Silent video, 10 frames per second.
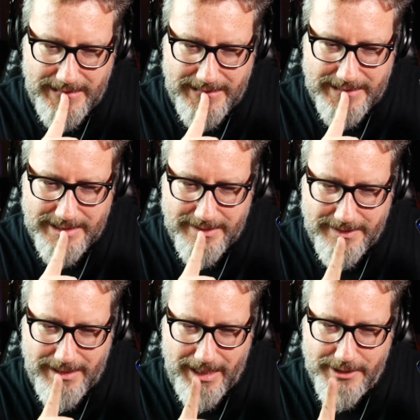is
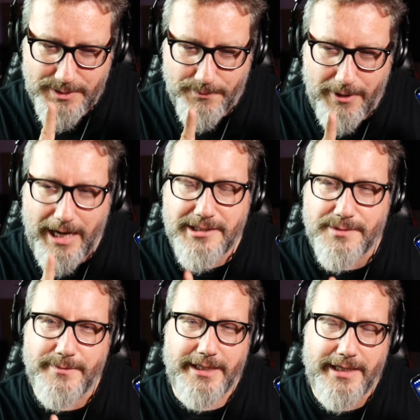kind of
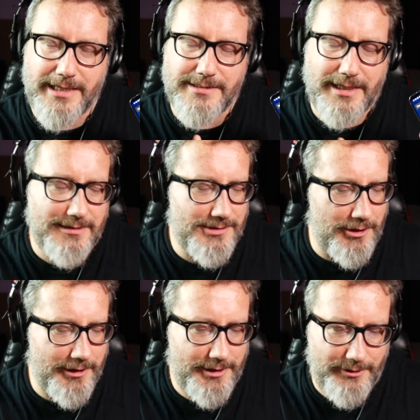surprised me as I
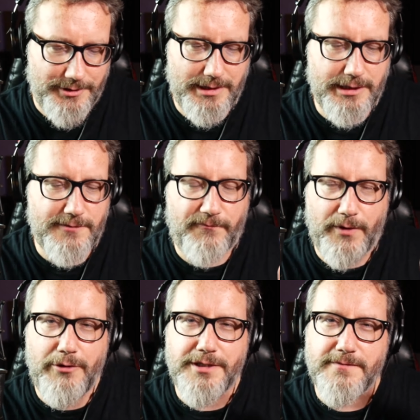started to use it. This
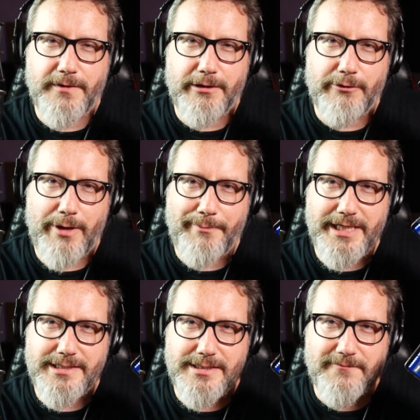phone is very
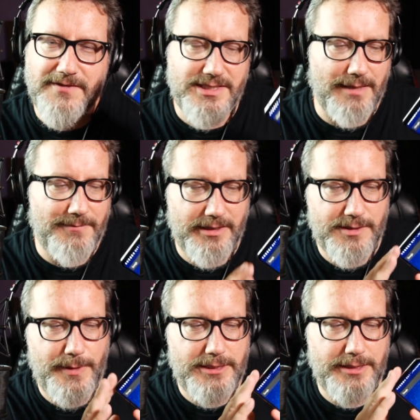reminiscent of something,
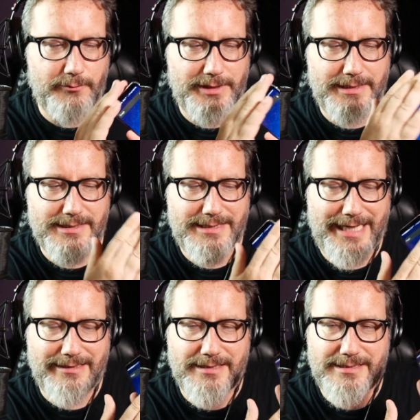especially with the
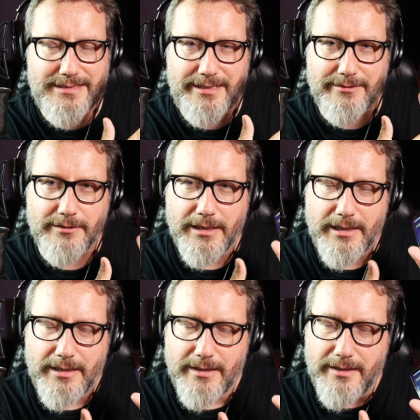stainless steel
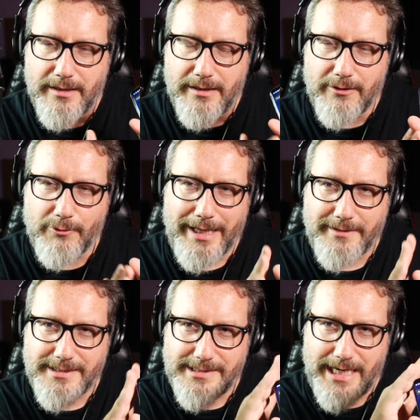
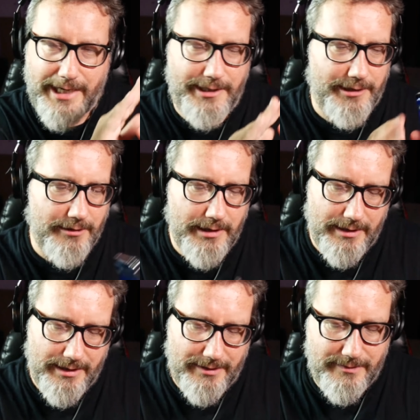around the side here.
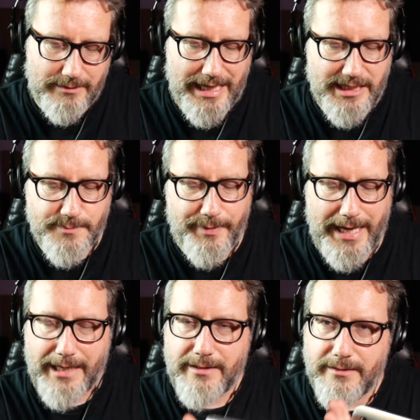The glass
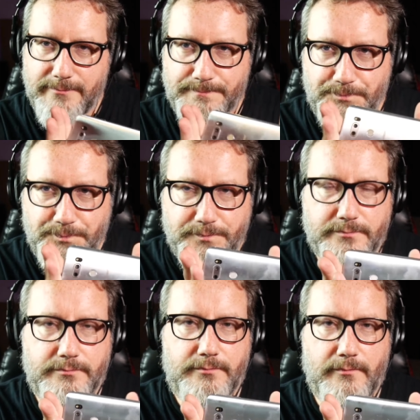back
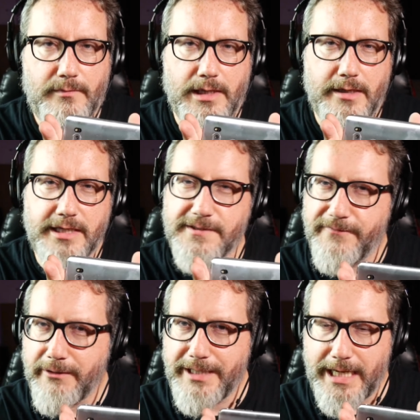is
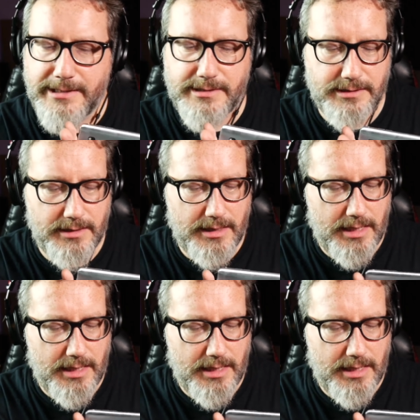very nice.